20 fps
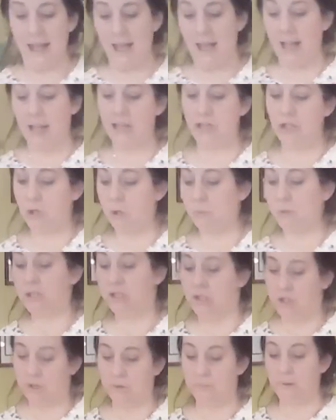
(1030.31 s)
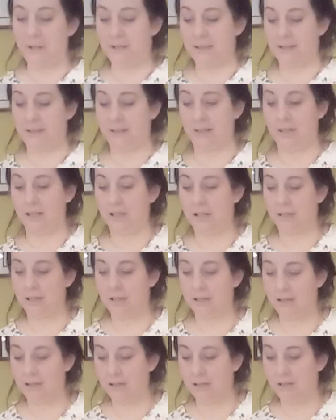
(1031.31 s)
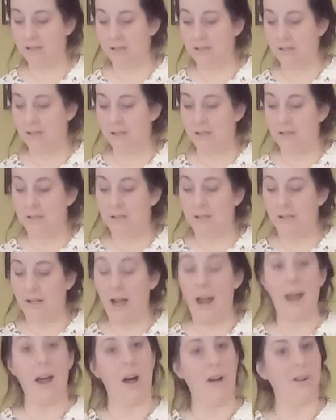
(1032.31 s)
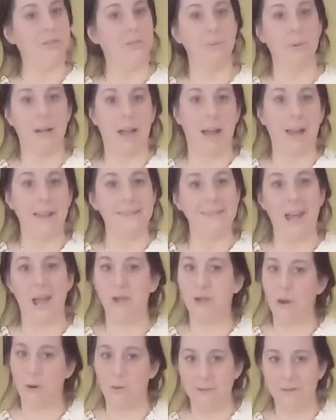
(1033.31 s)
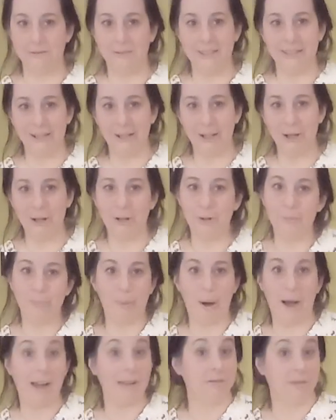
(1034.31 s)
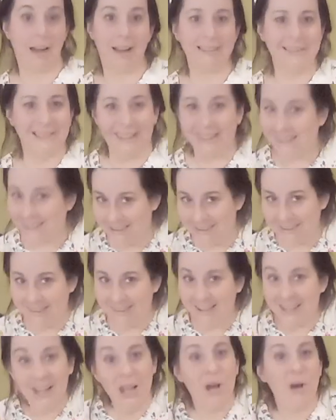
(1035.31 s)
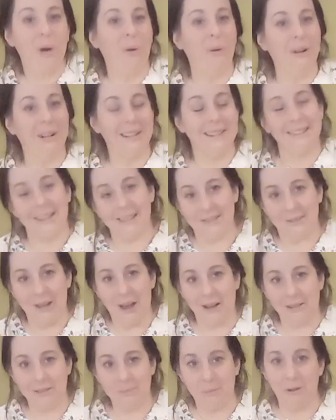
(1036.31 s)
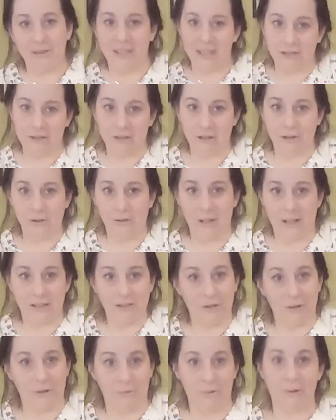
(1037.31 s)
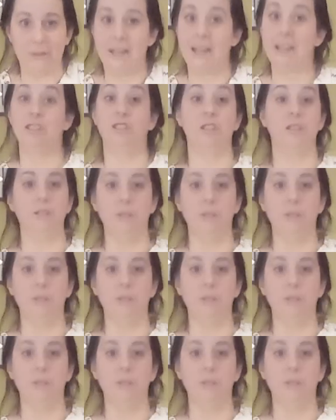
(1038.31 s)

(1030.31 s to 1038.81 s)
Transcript: And you would do it, also again, that yoga video by Rodney Yee, where he talks about the internal external rotation.